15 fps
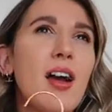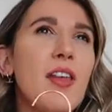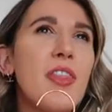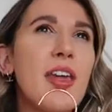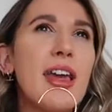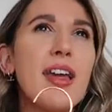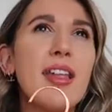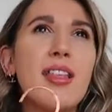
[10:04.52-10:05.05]
I
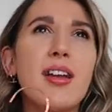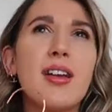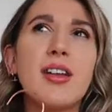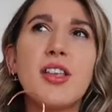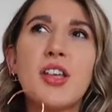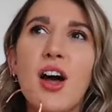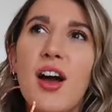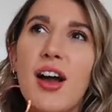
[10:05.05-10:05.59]
think it's like a
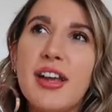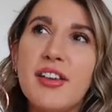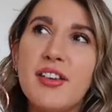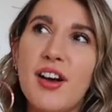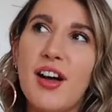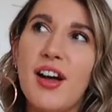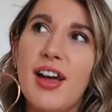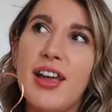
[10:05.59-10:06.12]

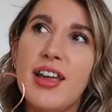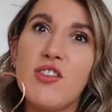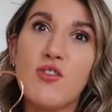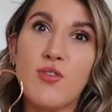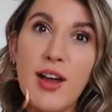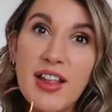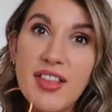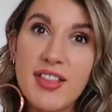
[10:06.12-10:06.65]
tie-dye
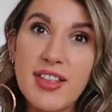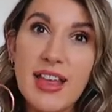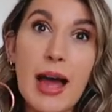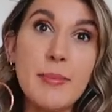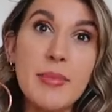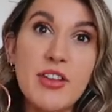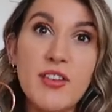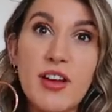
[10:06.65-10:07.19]
dress,
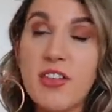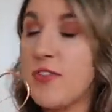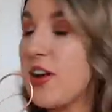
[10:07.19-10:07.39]
cami dress